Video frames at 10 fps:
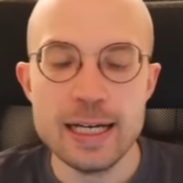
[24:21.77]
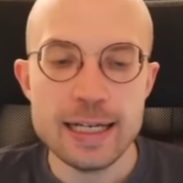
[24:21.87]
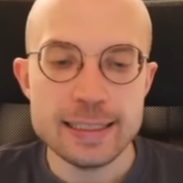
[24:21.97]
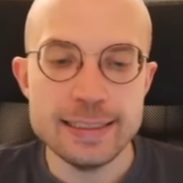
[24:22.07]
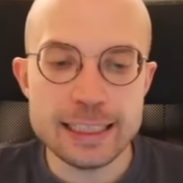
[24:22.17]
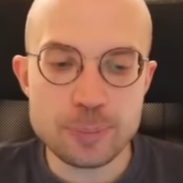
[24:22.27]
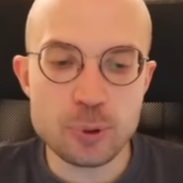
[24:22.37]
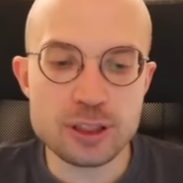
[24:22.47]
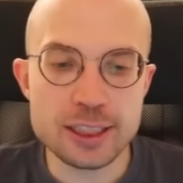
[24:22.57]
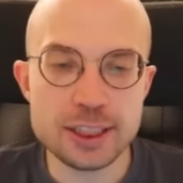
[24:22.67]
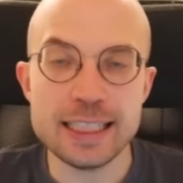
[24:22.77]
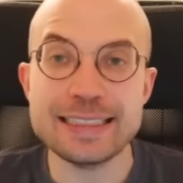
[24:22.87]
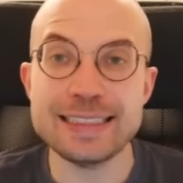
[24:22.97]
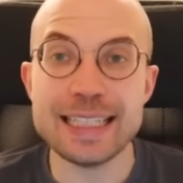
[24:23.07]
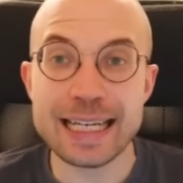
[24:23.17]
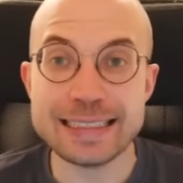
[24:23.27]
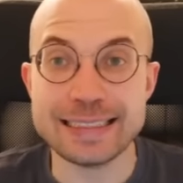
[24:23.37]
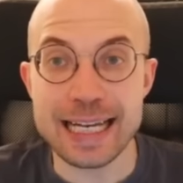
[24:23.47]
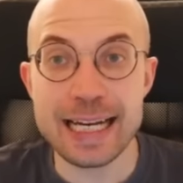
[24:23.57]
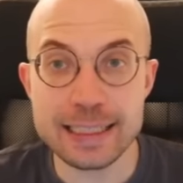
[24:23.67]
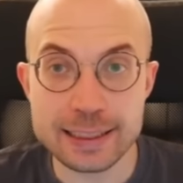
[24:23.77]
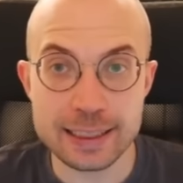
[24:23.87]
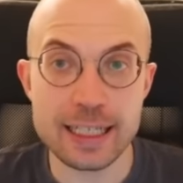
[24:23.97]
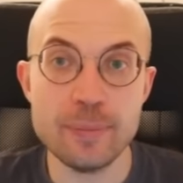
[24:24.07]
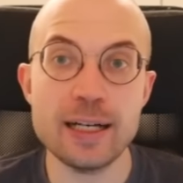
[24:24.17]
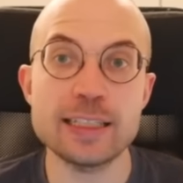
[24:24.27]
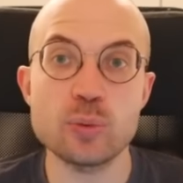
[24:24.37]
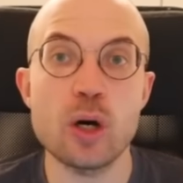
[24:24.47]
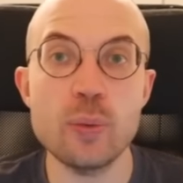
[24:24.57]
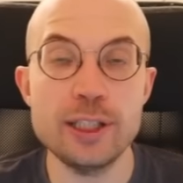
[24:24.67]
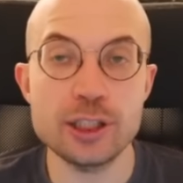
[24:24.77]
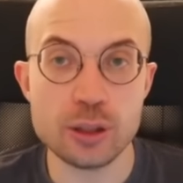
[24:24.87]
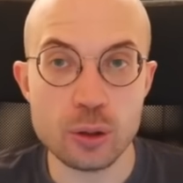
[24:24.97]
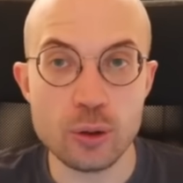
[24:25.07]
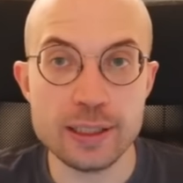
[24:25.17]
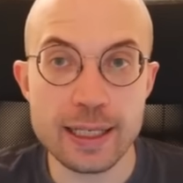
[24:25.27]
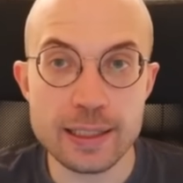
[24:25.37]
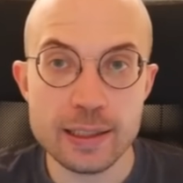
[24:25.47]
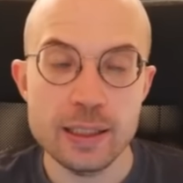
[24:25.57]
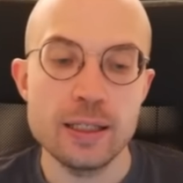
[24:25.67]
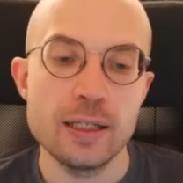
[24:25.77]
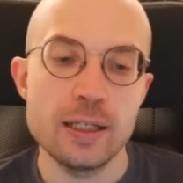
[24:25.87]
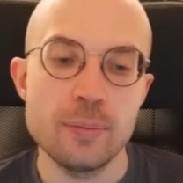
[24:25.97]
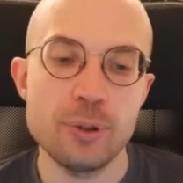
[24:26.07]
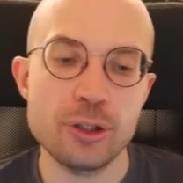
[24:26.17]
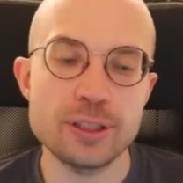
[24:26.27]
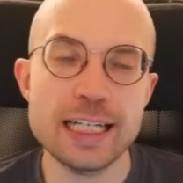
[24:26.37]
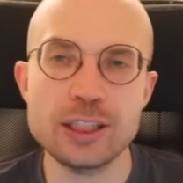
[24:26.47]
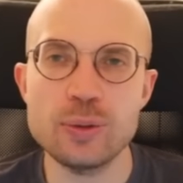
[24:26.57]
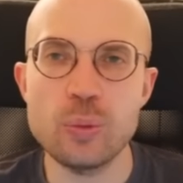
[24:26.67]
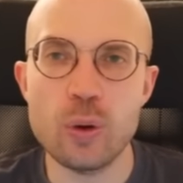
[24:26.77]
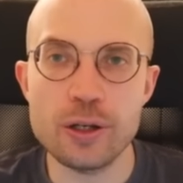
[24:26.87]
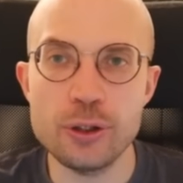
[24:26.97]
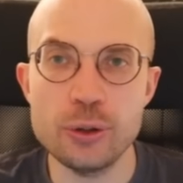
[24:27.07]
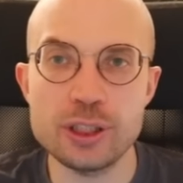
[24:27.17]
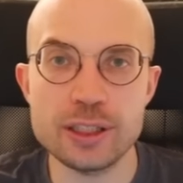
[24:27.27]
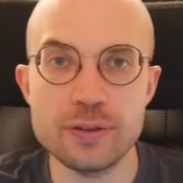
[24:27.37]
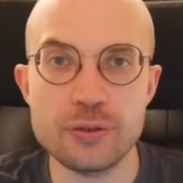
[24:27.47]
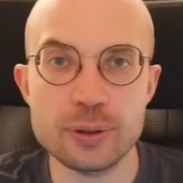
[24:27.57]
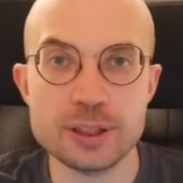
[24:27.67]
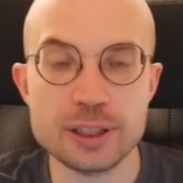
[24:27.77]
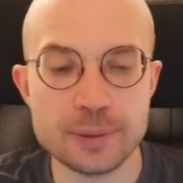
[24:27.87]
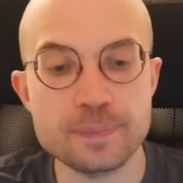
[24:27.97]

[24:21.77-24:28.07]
This position is the exact same as what we just looked at, but there's actually one huge difference.